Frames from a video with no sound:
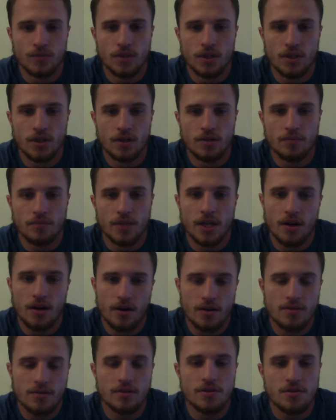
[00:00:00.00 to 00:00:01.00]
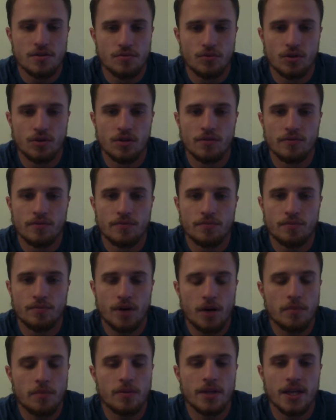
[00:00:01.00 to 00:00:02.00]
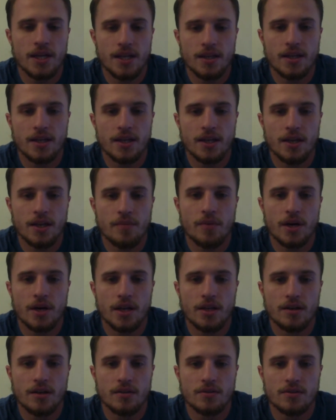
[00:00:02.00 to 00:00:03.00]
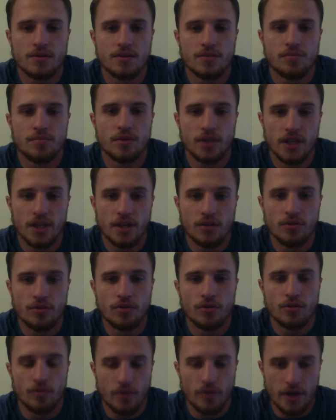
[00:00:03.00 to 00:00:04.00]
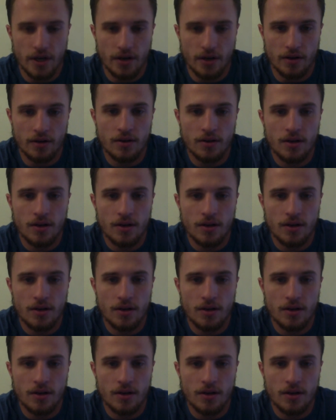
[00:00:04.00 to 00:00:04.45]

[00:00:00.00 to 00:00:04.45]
honestly would have probably ended anybody else's political career.